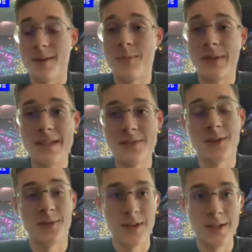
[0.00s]
please feel
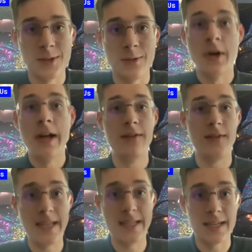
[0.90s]
free to
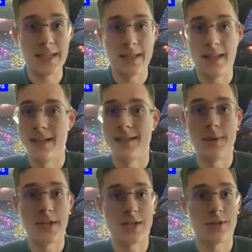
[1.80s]
visit the
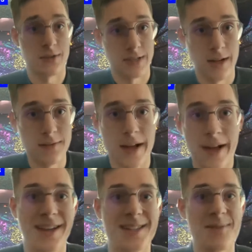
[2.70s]
exhibition yourself.
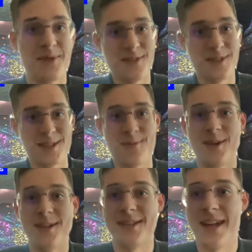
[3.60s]
As I previously
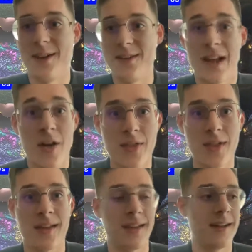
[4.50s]
pointed out,
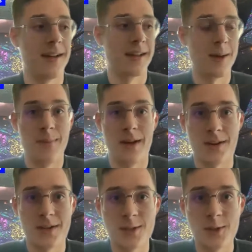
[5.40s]
nothing
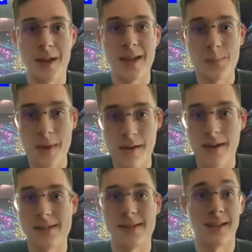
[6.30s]
compares to
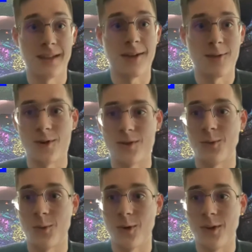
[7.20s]
experiencing a virtual
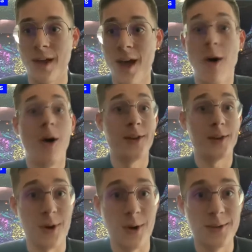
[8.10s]
world on
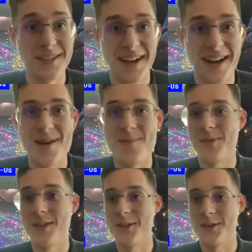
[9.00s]
your own,
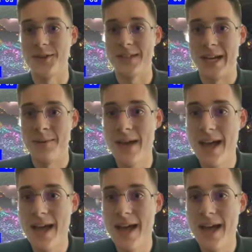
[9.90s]
in your own time.